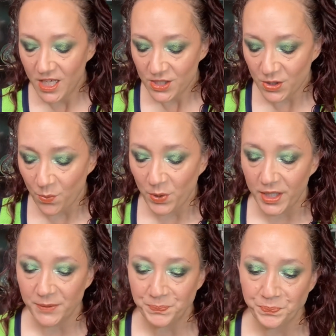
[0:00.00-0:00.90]
So
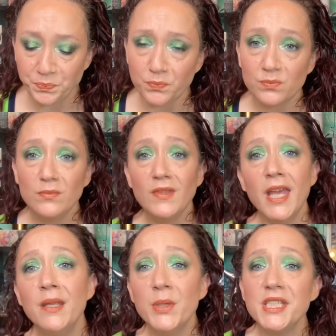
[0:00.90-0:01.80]
pretty
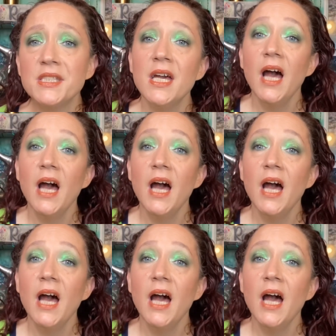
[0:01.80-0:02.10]
anyways,